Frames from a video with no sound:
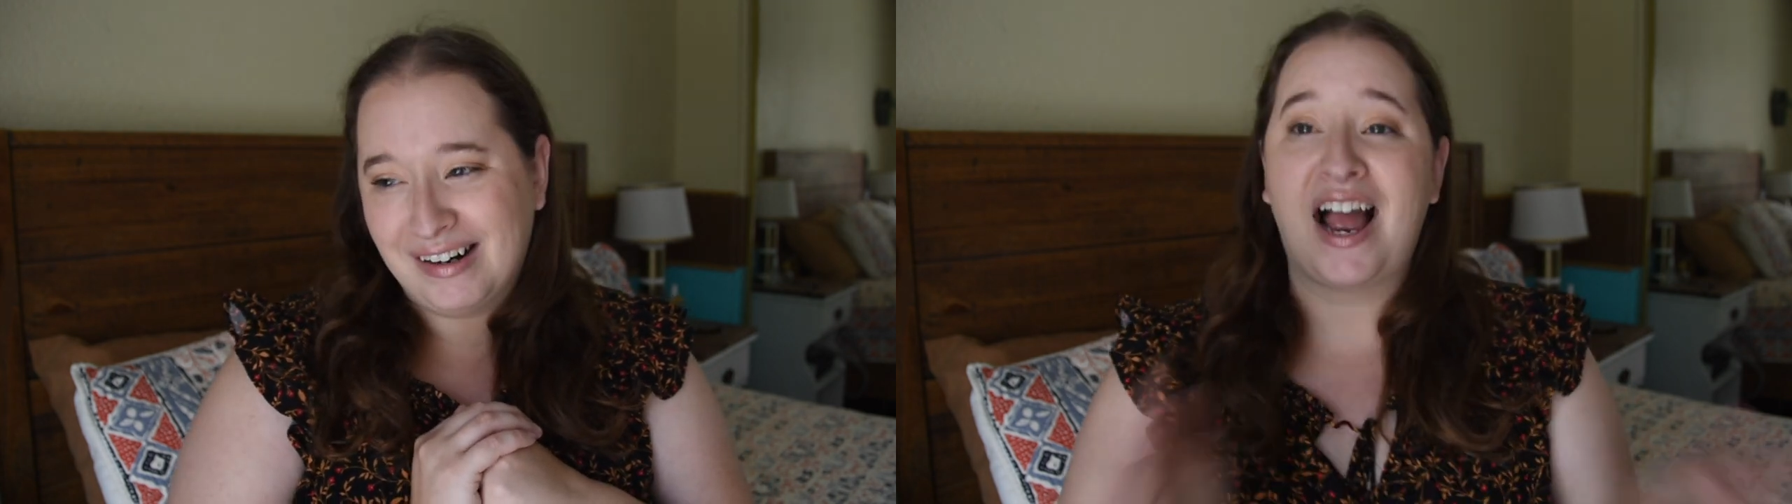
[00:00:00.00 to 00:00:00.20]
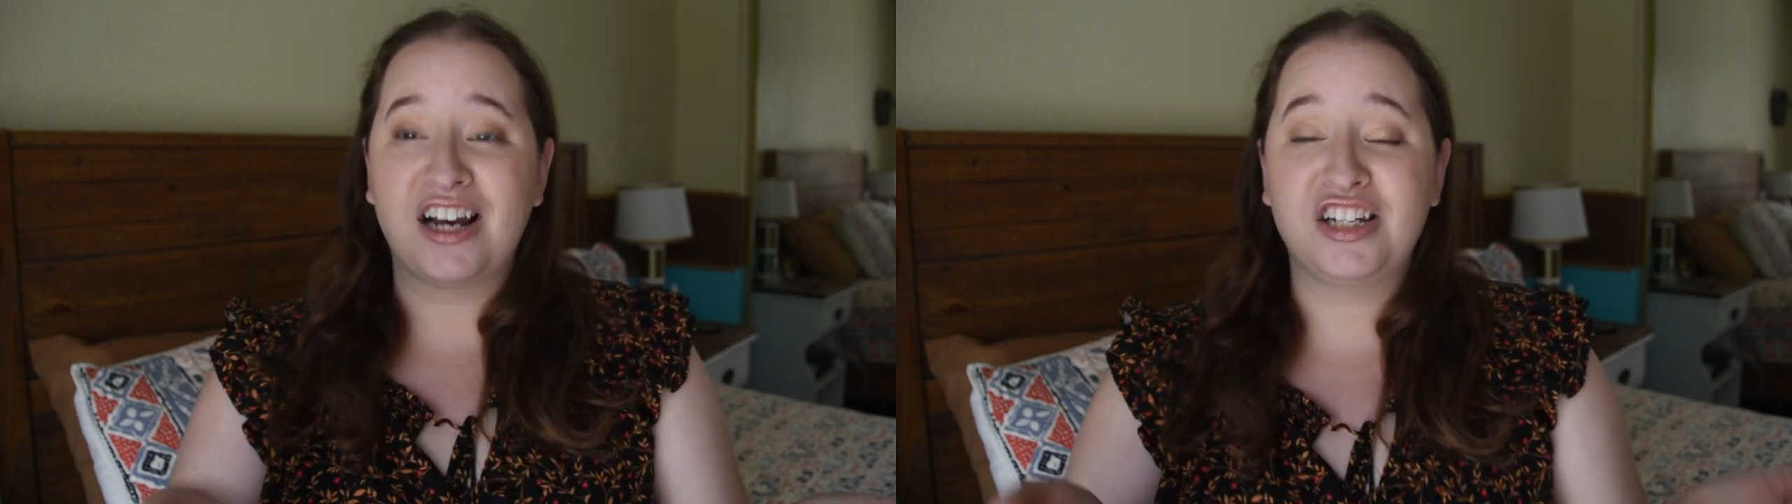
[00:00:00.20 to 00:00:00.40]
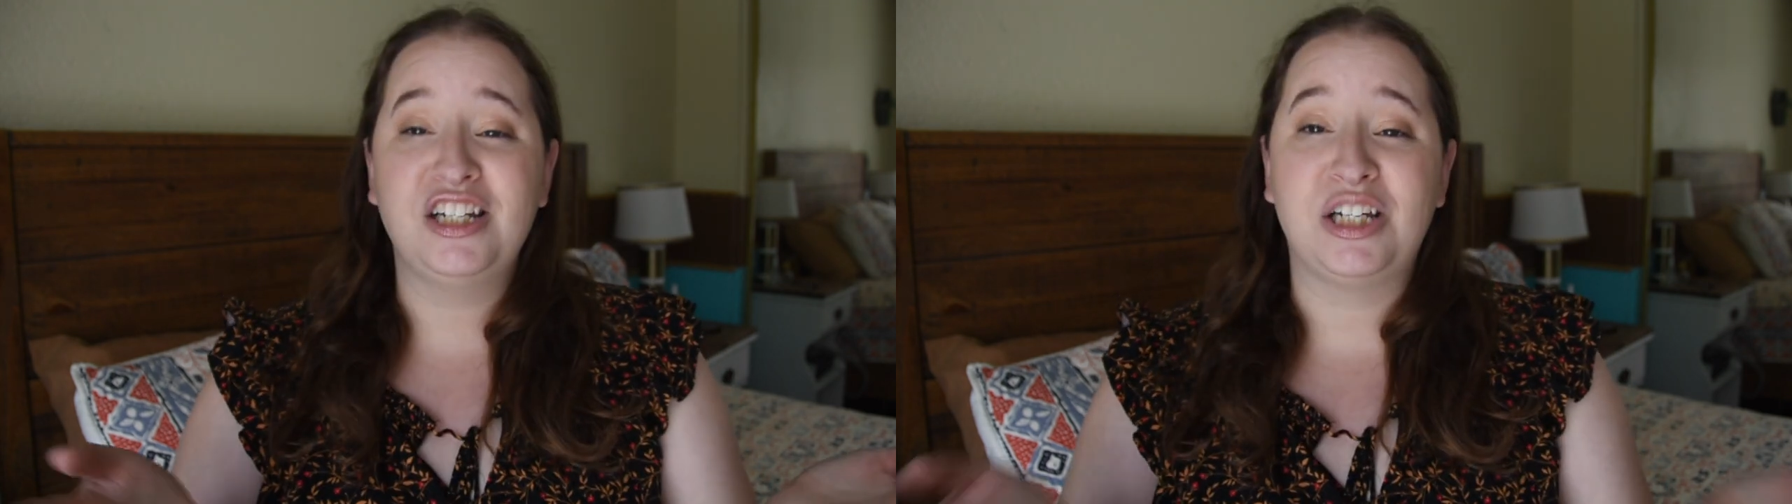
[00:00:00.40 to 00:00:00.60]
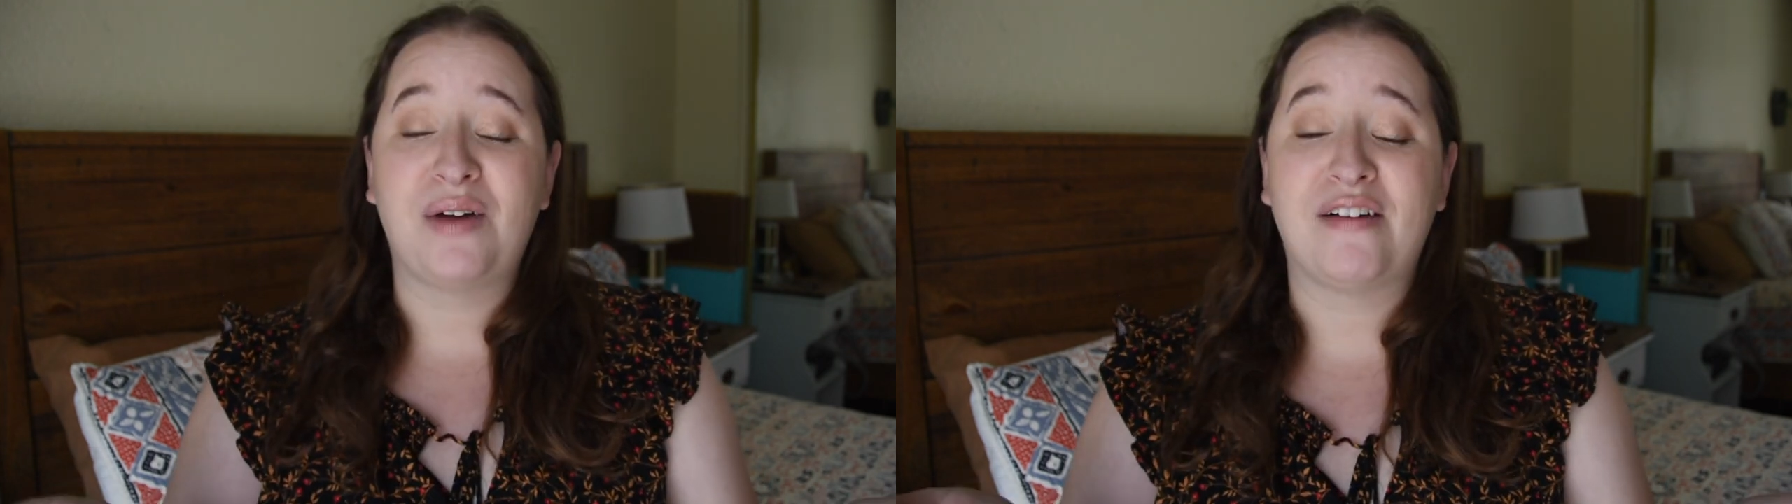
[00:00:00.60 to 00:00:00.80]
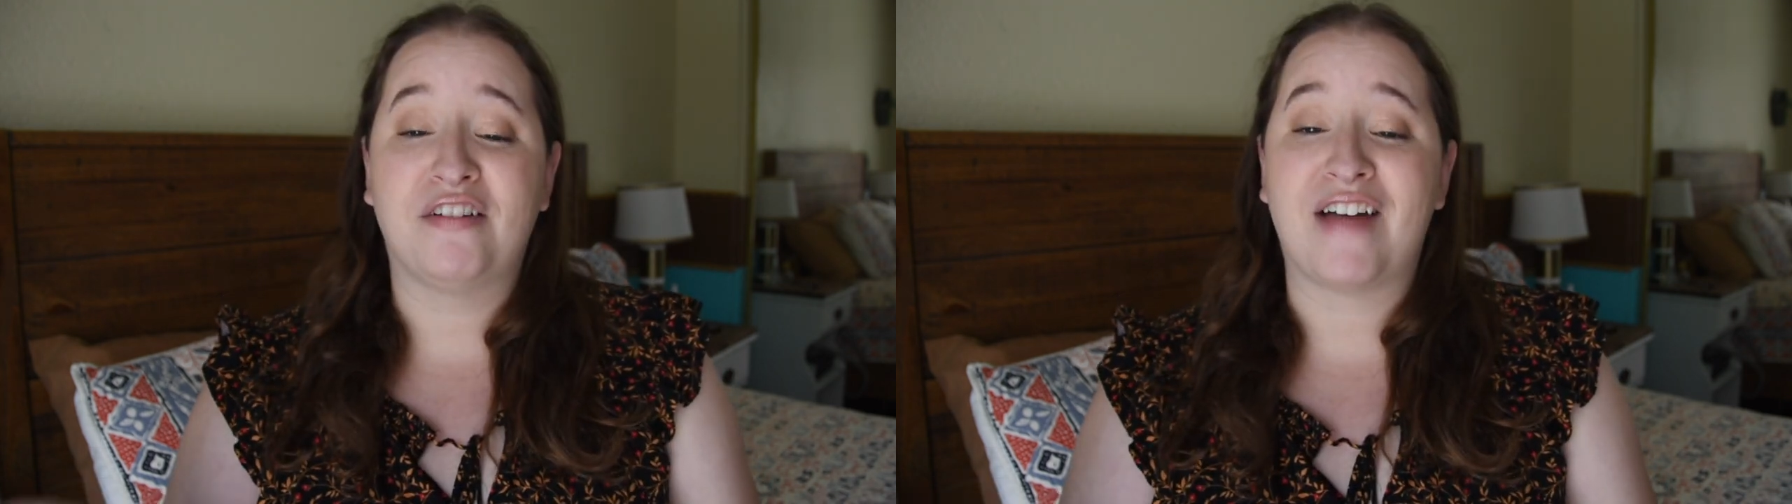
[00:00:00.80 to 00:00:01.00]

I actually do have a